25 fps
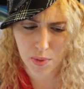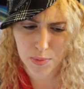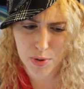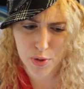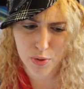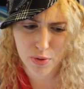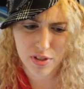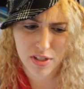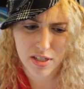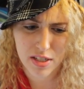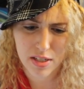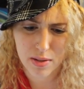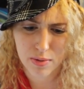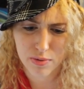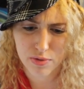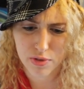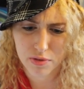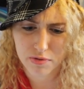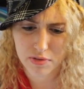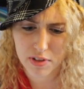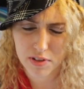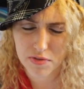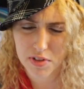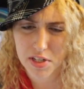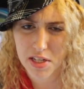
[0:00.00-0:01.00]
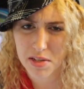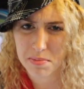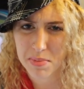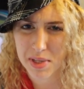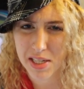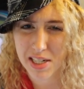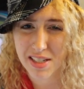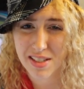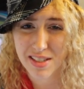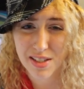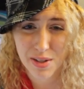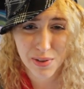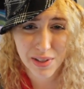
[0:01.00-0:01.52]
You would see them for 15
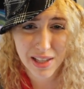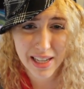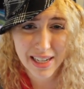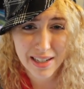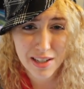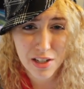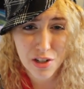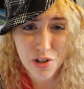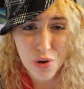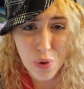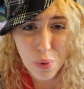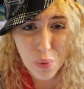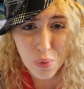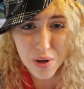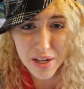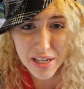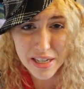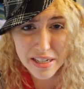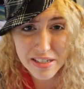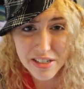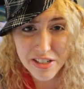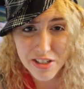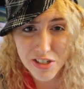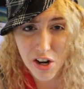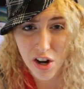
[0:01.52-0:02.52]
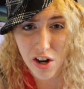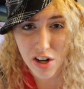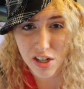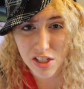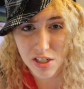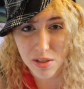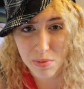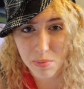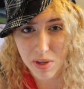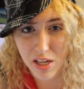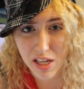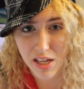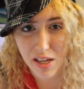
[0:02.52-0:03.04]
minutes. They were like annoyed to talk
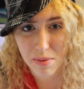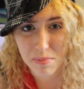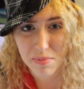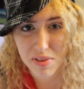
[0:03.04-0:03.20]
to me.